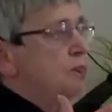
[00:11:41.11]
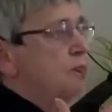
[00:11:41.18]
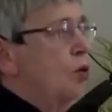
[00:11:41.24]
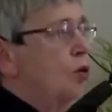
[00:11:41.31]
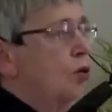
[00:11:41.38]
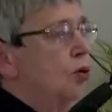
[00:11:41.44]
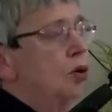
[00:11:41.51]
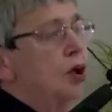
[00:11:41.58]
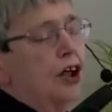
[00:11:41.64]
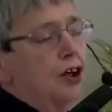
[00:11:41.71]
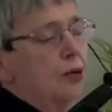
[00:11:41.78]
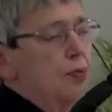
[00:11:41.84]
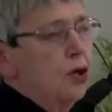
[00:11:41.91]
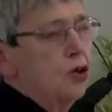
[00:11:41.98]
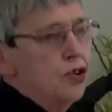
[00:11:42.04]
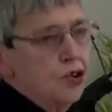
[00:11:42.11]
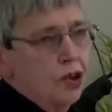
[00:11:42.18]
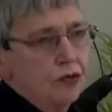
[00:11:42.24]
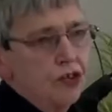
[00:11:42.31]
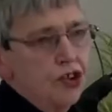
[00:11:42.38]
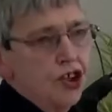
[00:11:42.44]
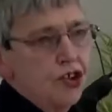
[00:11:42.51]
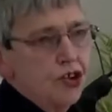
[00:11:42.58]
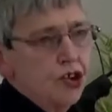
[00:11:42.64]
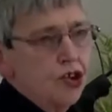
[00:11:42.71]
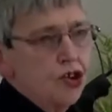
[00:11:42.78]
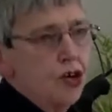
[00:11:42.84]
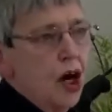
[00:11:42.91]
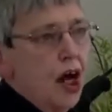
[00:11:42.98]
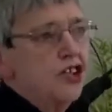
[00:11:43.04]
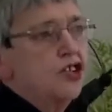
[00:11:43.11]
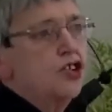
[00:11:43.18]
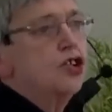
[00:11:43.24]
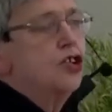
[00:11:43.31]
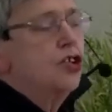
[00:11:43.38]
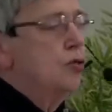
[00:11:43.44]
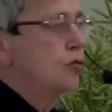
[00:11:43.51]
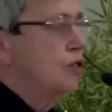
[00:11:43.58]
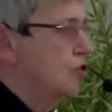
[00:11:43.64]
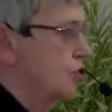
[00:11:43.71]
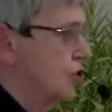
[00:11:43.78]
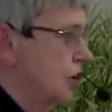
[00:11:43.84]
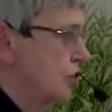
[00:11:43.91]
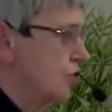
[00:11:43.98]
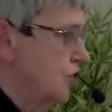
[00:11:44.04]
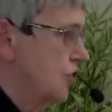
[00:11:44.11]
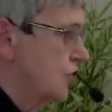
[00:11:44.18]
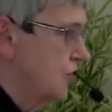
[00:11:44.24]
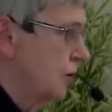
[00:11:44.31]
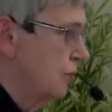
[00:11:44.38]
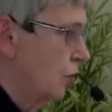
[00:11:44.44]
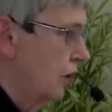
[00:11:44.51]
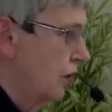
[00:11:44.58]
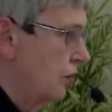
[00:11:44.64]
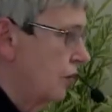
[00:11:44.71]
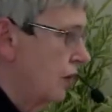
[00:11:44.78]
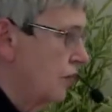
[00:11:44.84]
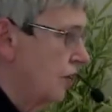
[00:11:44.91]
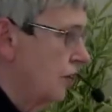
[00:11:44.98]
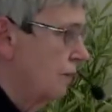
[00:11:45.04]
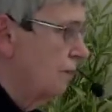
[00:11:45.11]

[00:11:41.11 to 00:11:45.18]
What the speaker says: Paul, an apostle of Jesus Christ, to the church in somewhere or other.